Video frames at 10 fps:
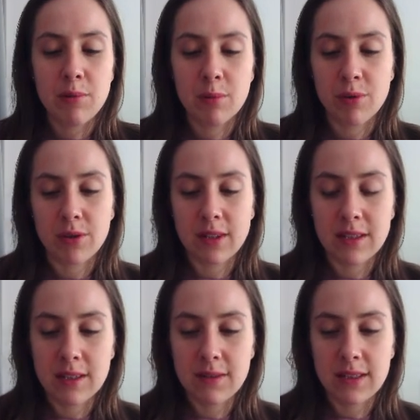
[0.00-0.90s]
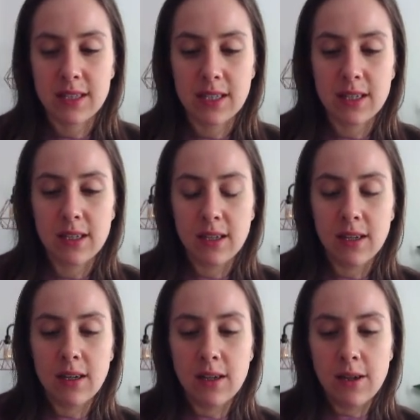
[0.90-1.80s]
productivity?
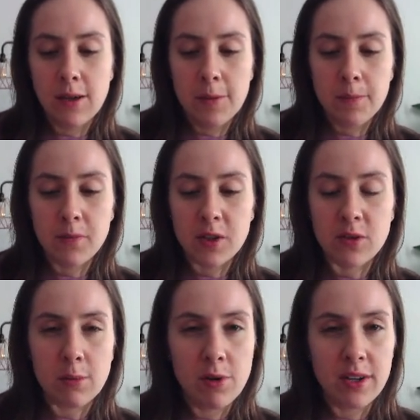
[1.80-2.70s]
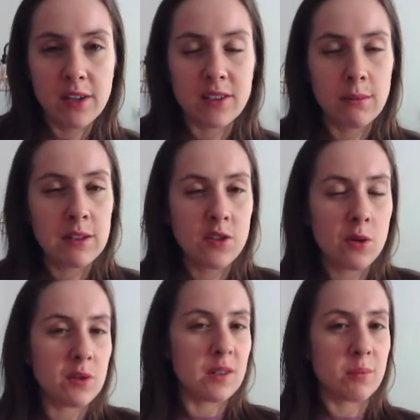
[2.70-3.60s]
So I'm looking at something to do
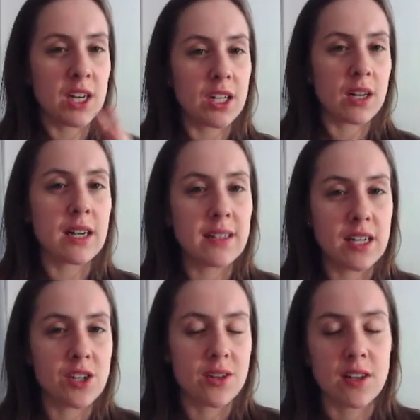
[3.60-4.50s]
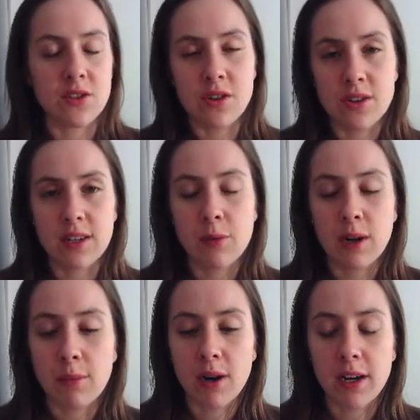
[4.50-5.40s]
with specialization. That's usually where
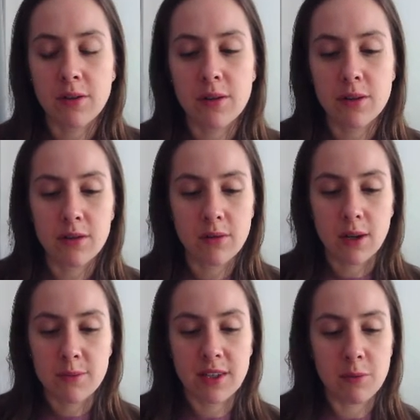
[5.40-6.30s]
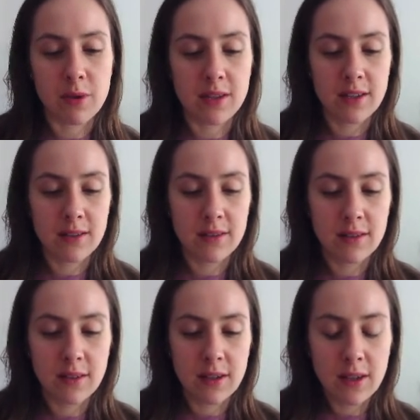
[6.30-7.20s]
micro comes in with this.
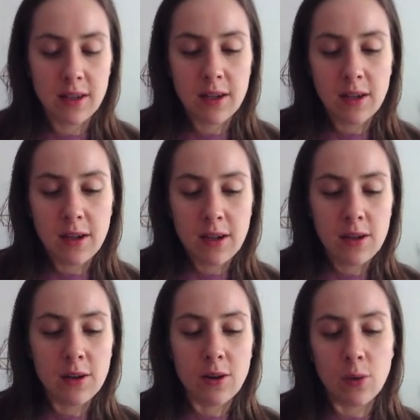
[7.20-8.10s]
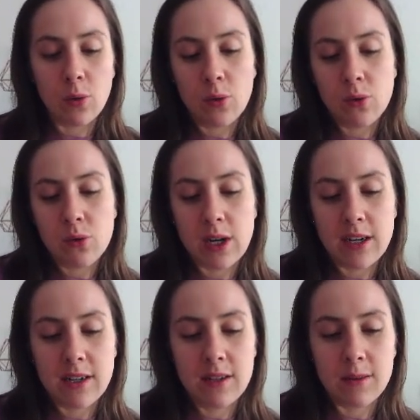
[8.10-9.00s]
Or
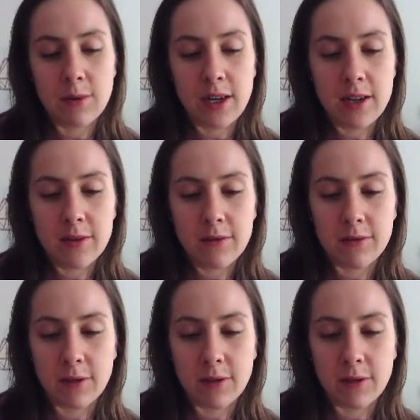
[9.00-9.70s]
actually some kind of